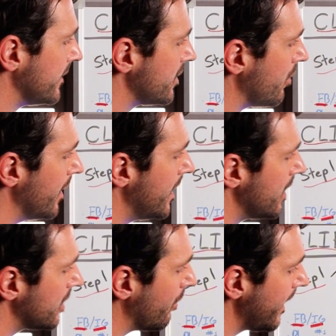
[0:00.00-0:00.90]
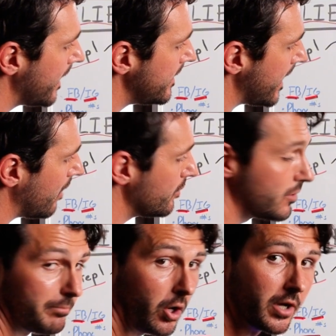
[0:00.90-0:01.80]
And so go ahead now, you
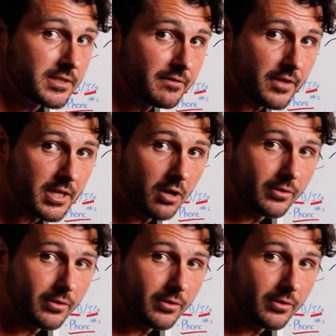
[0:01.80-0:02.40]
can pause the video,